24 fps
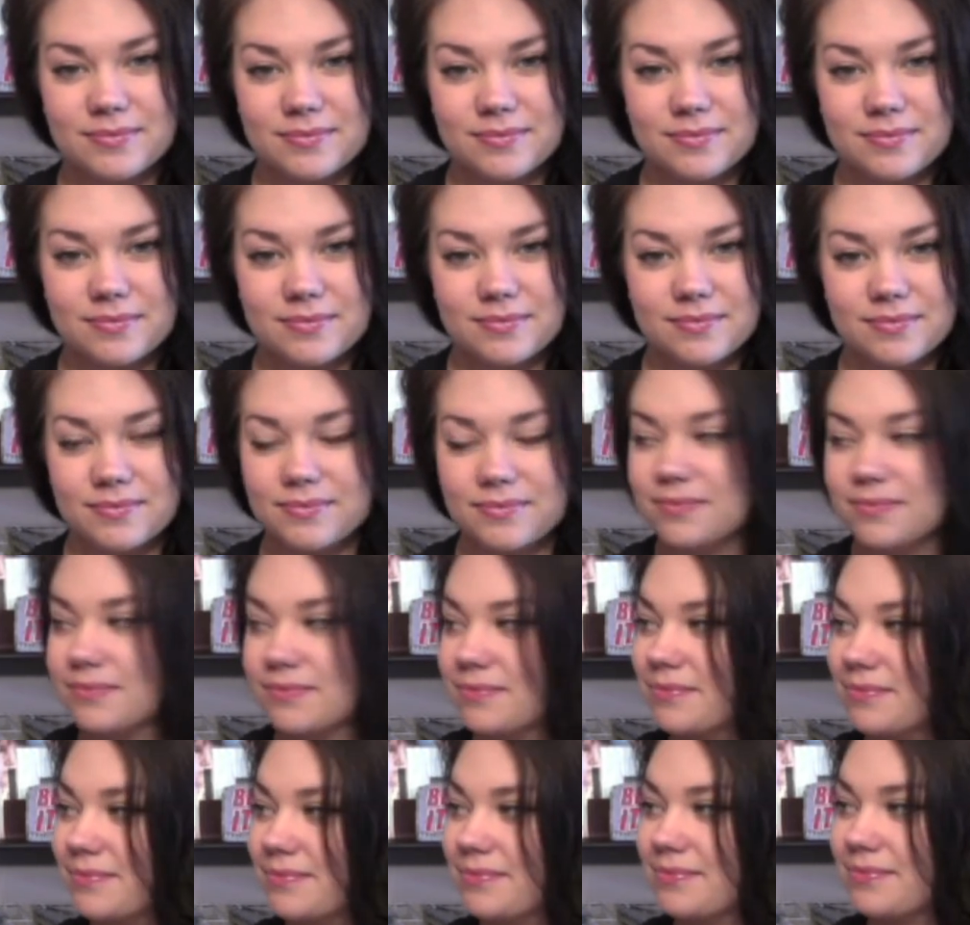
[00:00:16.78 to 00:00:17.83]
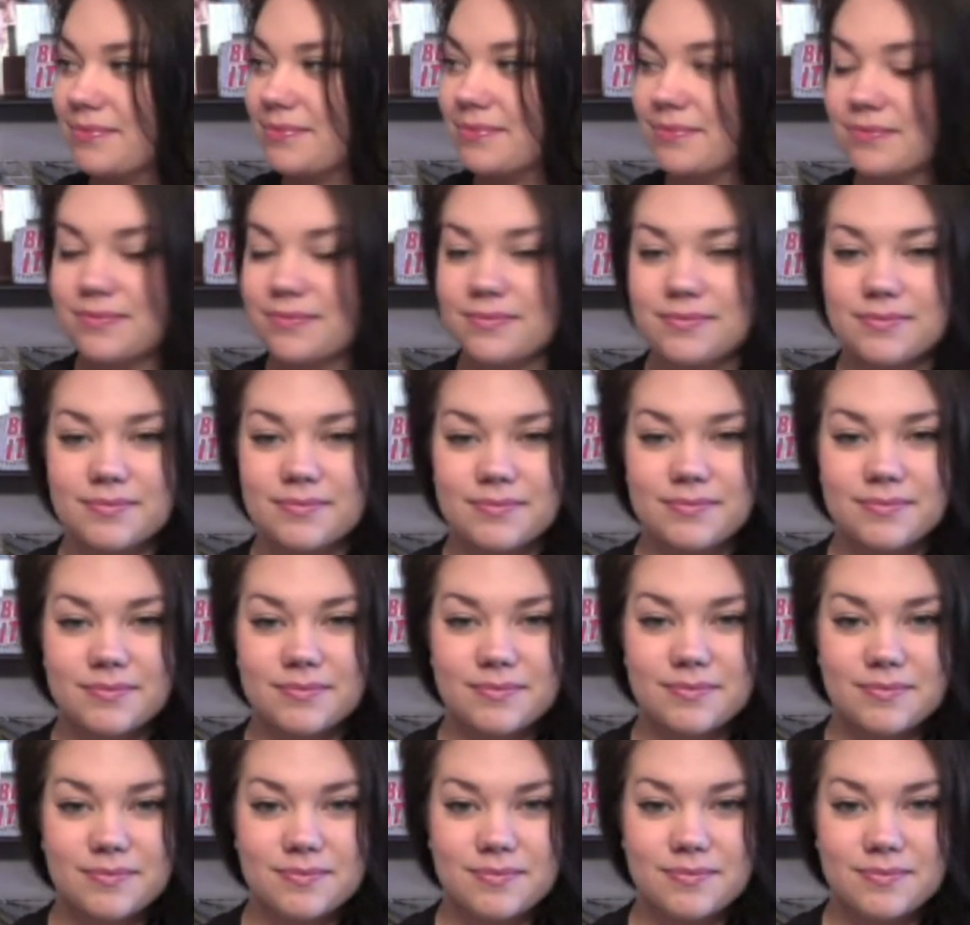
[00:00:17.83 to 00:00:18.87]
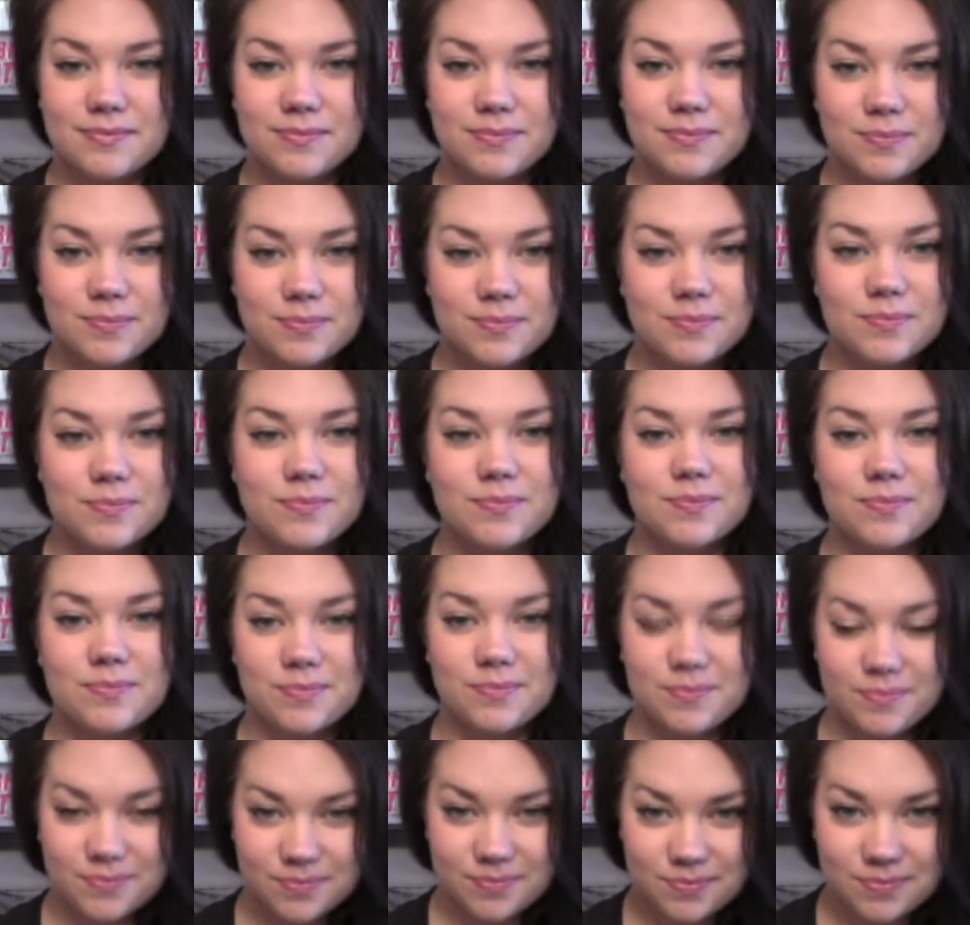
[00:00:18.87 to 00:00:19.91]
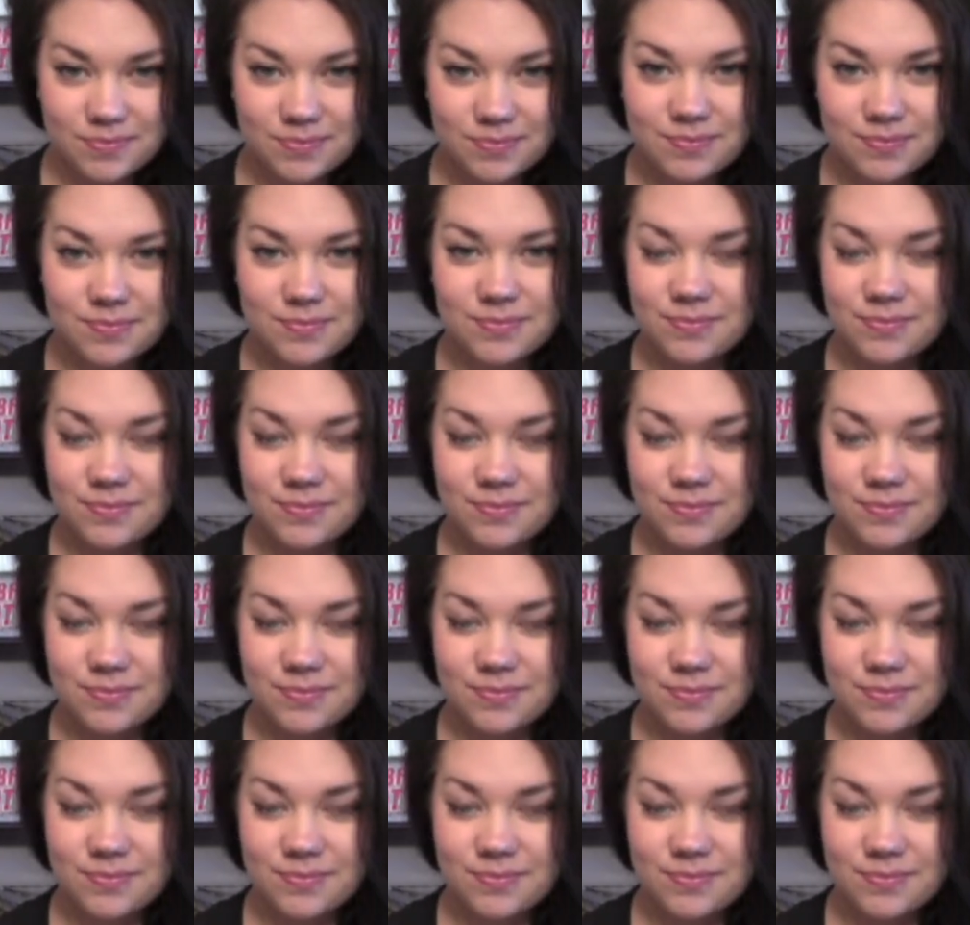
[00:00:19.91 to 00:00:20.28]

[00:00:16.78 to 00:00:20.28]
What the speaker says: The person shown says nothing.